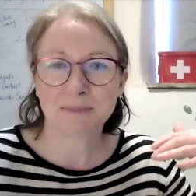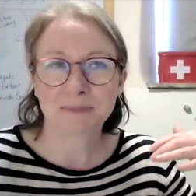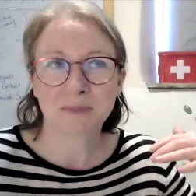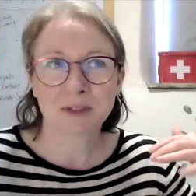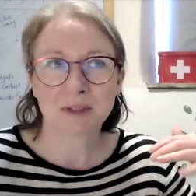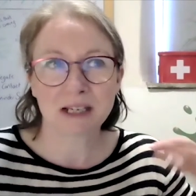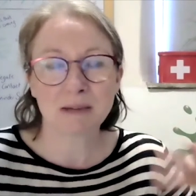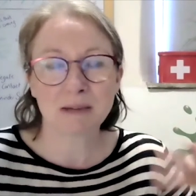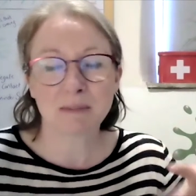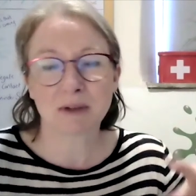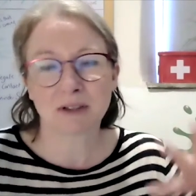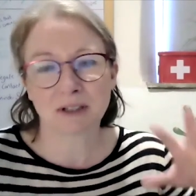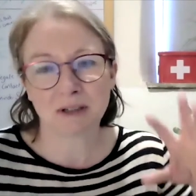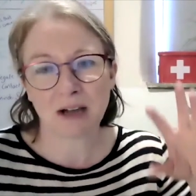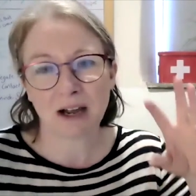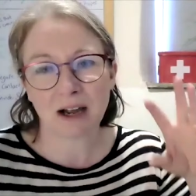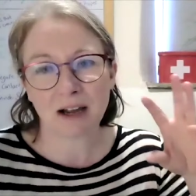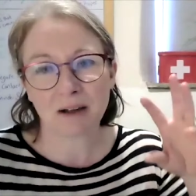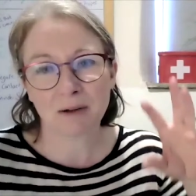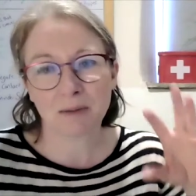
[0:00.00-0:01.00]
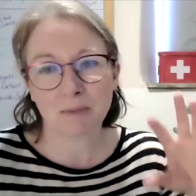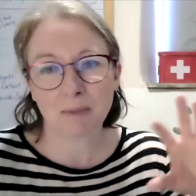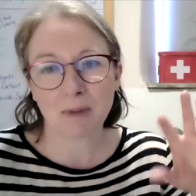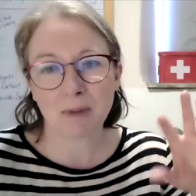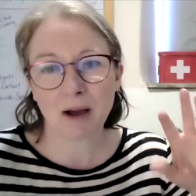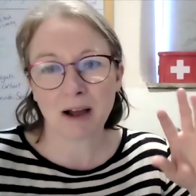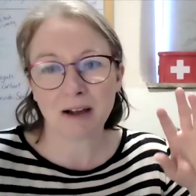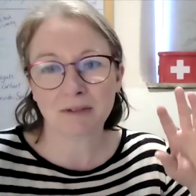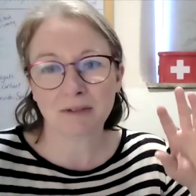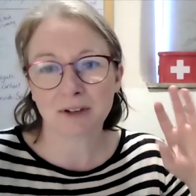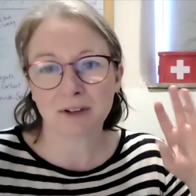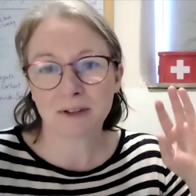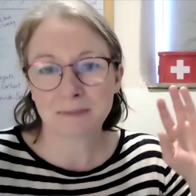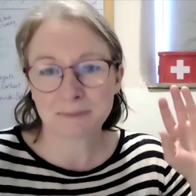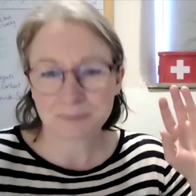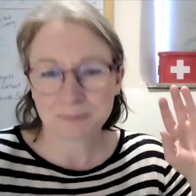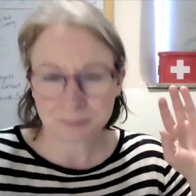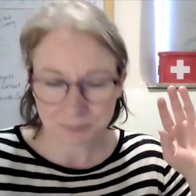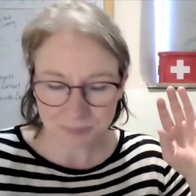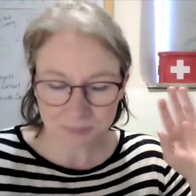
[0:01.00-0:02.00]
team building. I have
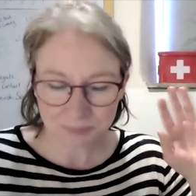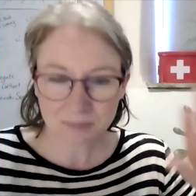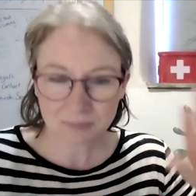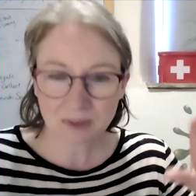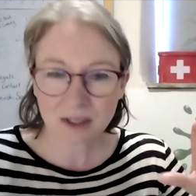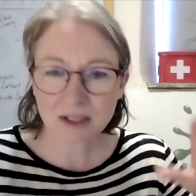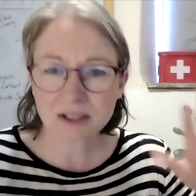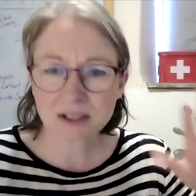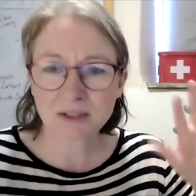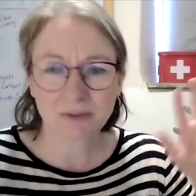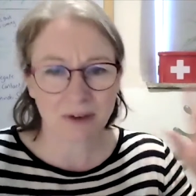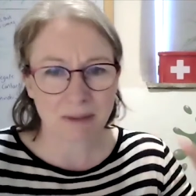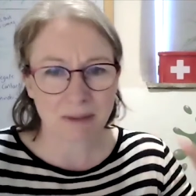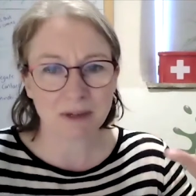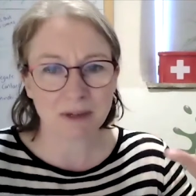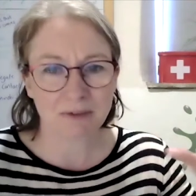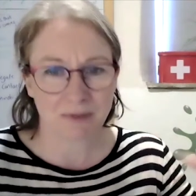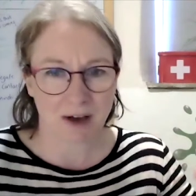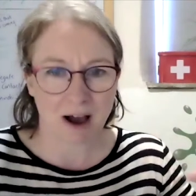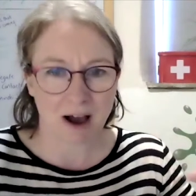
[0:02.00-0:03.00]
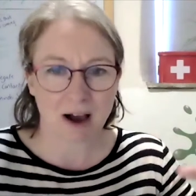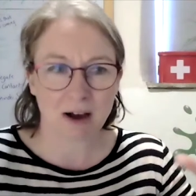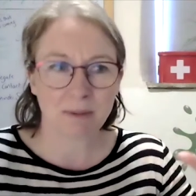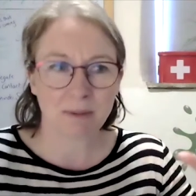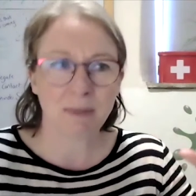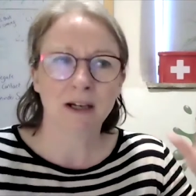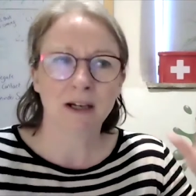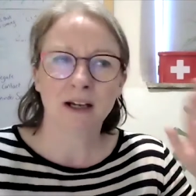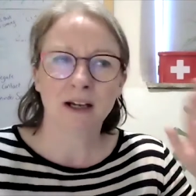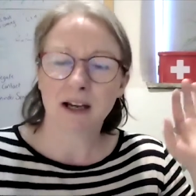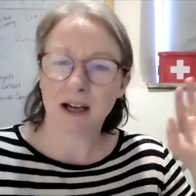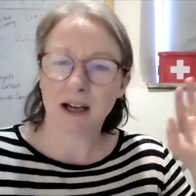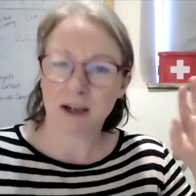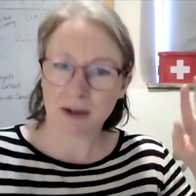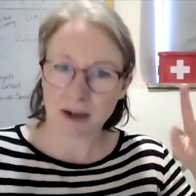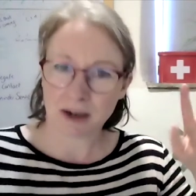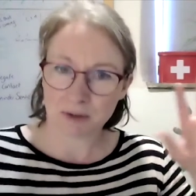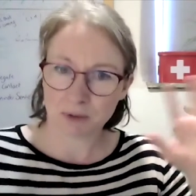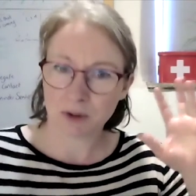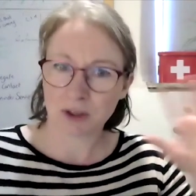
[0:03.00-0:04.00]
as a family farm, and
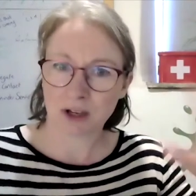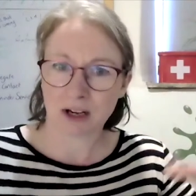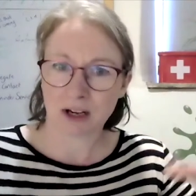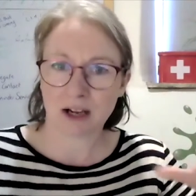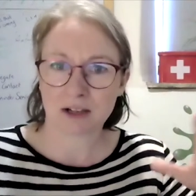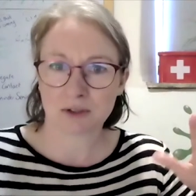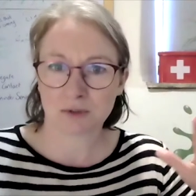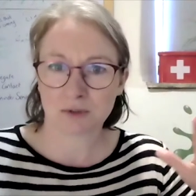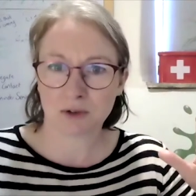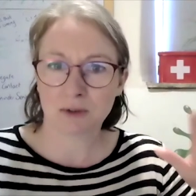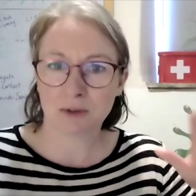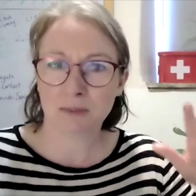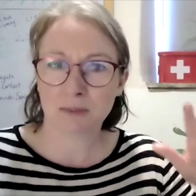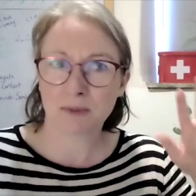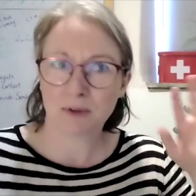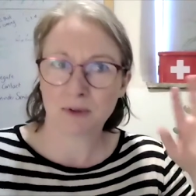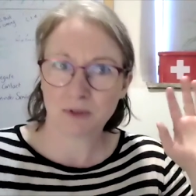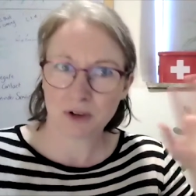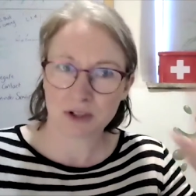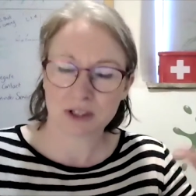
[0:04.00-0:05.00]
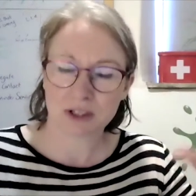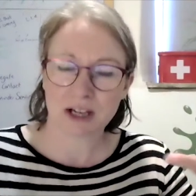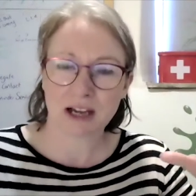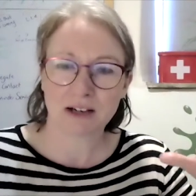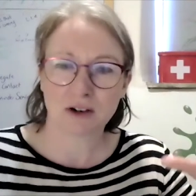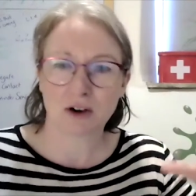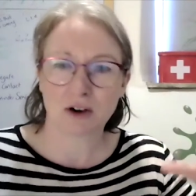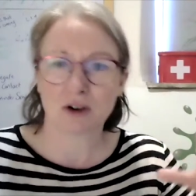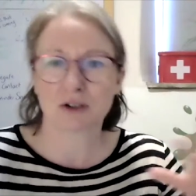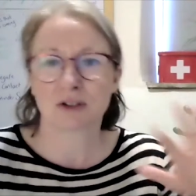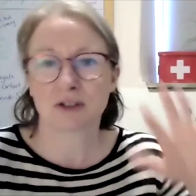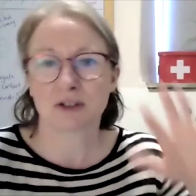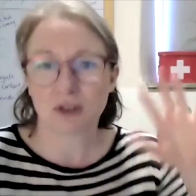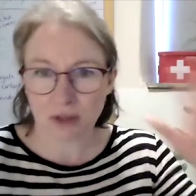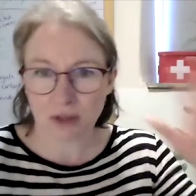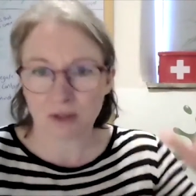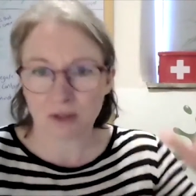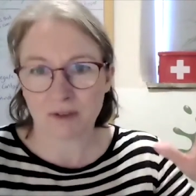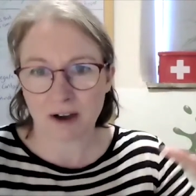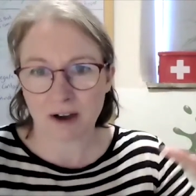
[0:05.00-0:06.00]
I run the classroom, the first aid courses
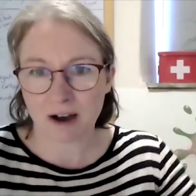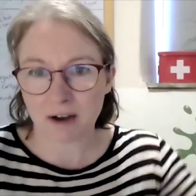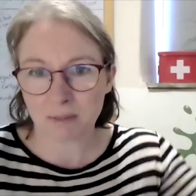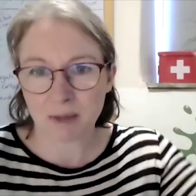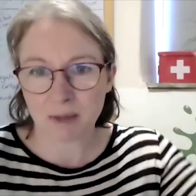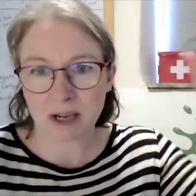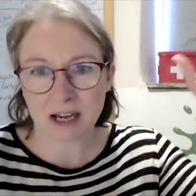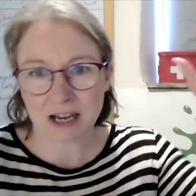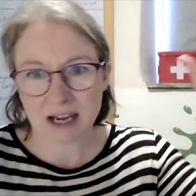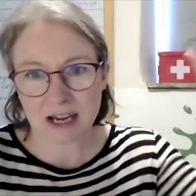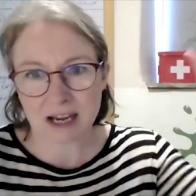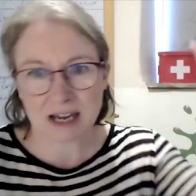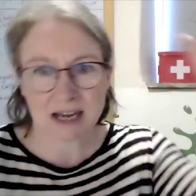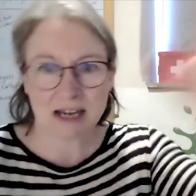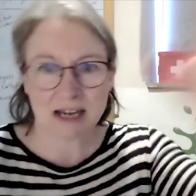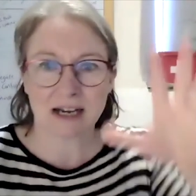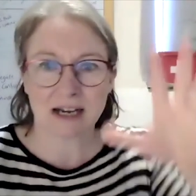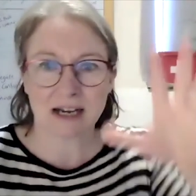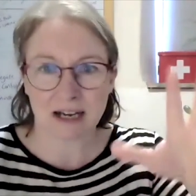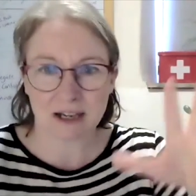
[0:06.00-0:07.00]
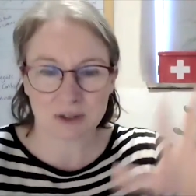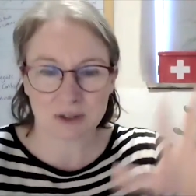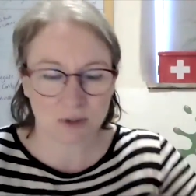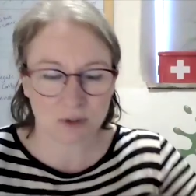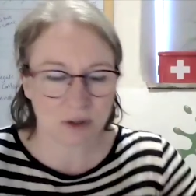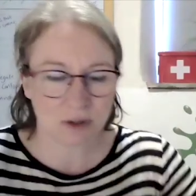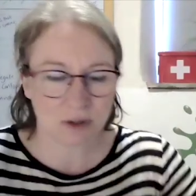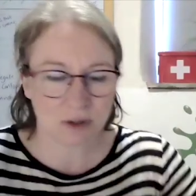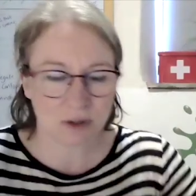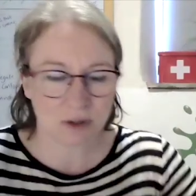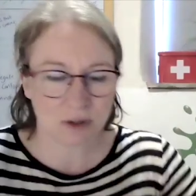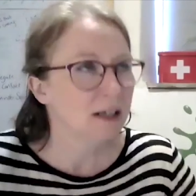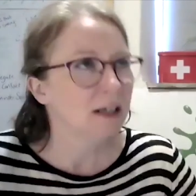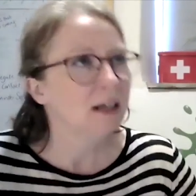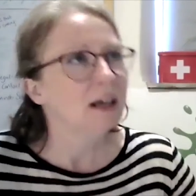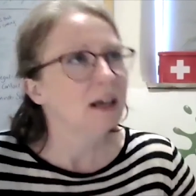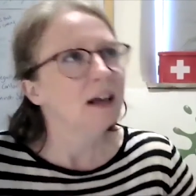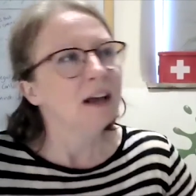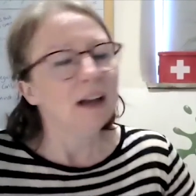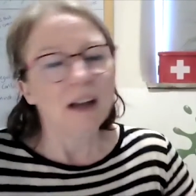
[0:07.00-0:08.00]
on the farm in a classroom.
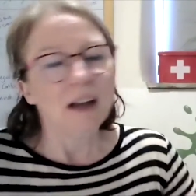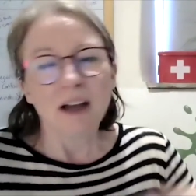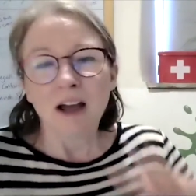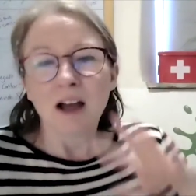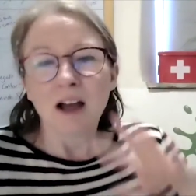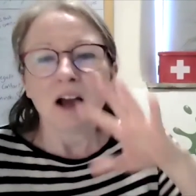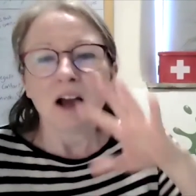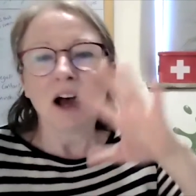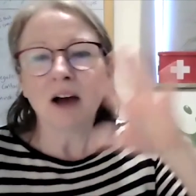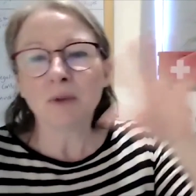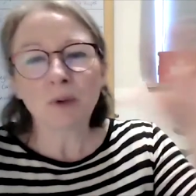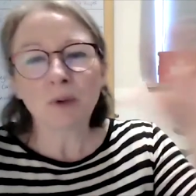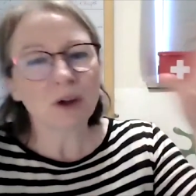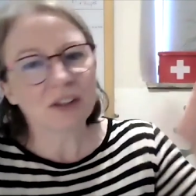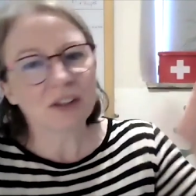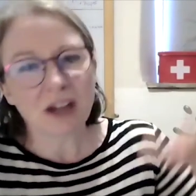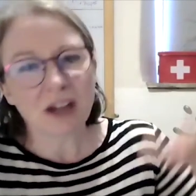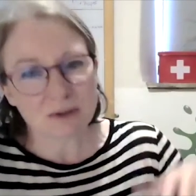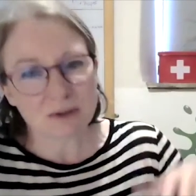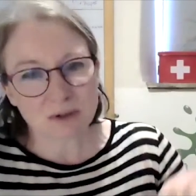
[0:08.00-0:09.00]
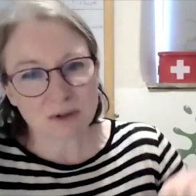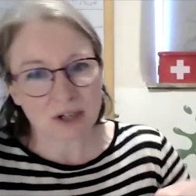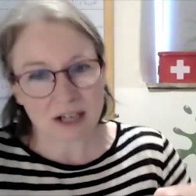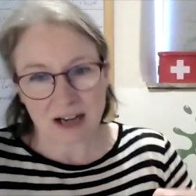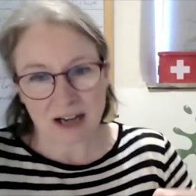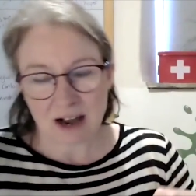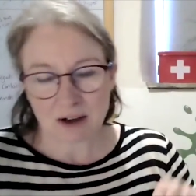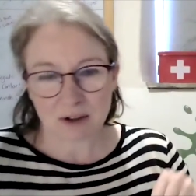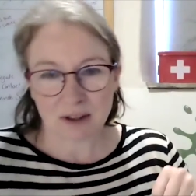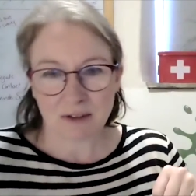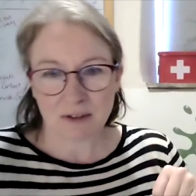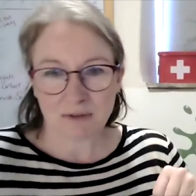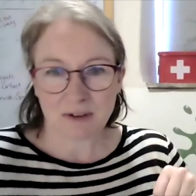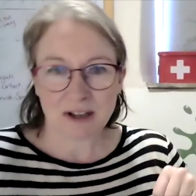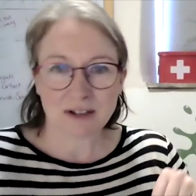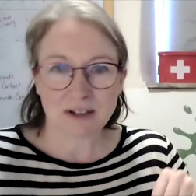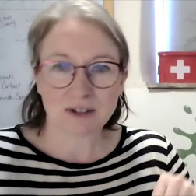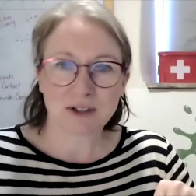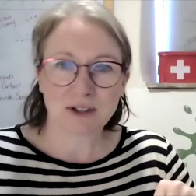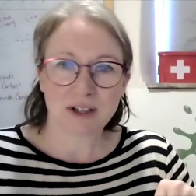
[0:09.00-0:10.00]
And one day I was looking out in the
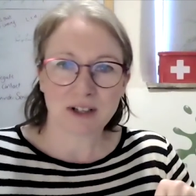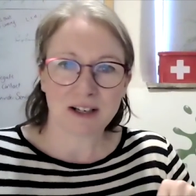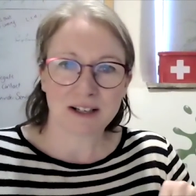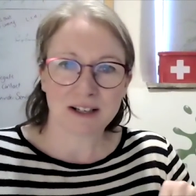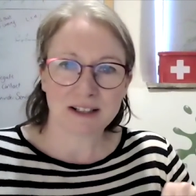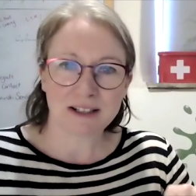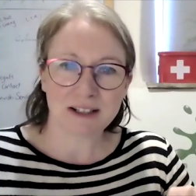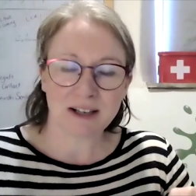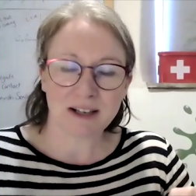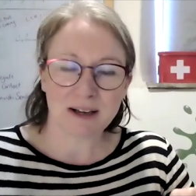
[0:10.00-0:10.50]
fields, and there's